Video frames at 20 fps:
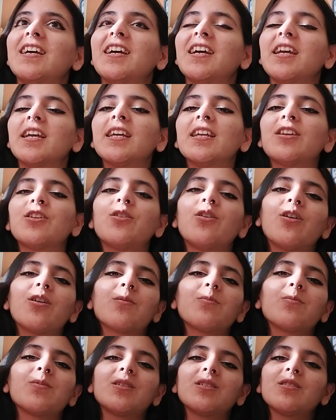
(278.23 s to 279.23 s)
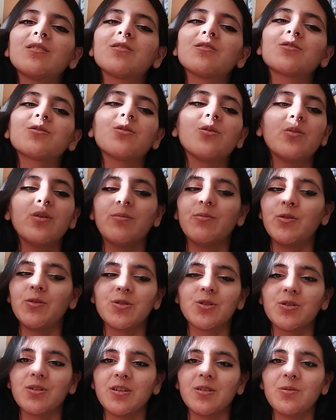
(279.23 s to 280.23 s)
it got me so
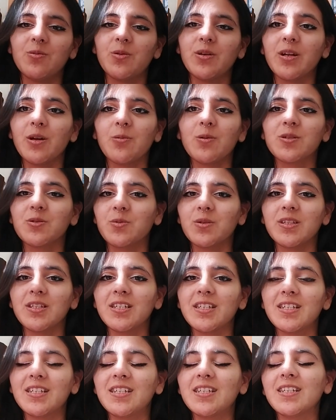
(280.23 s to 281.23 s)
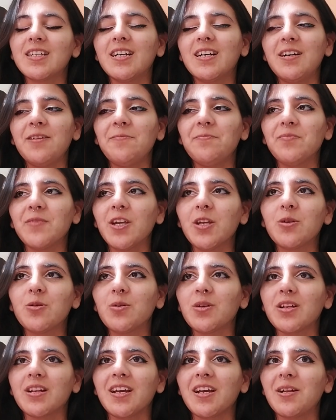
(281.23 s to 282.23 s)
emotional when I was reading it. I
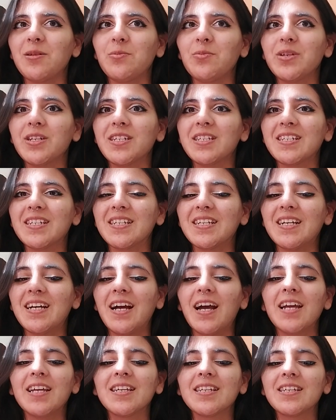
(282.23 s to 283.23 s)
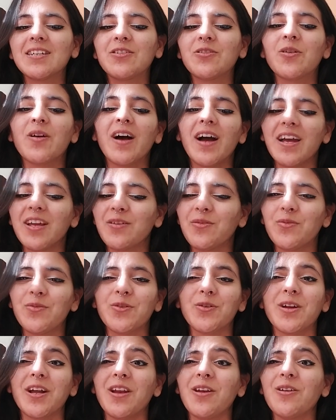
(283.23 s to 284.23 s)
couldn't help it. I cried
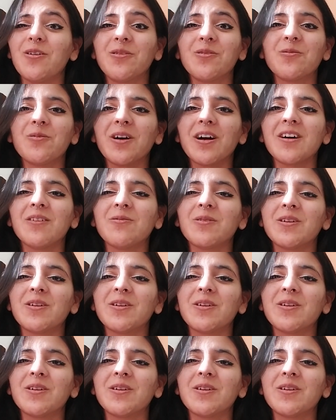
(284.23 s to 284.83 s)
for a long while